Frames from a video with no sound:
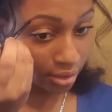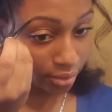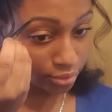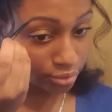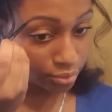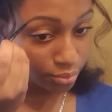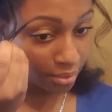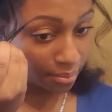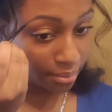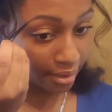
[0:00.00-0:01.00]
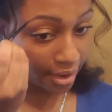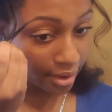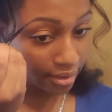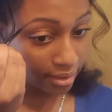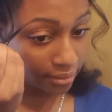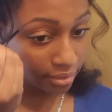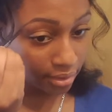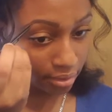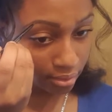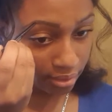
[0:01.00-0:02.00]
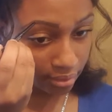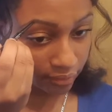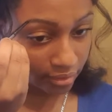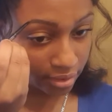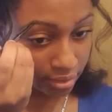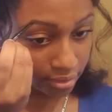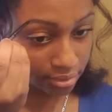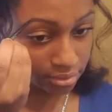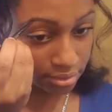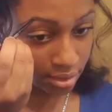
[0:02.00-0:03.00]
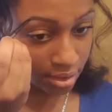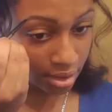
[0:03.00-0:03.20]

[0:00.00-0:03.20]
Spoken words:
to my brow and everything, the way it feels.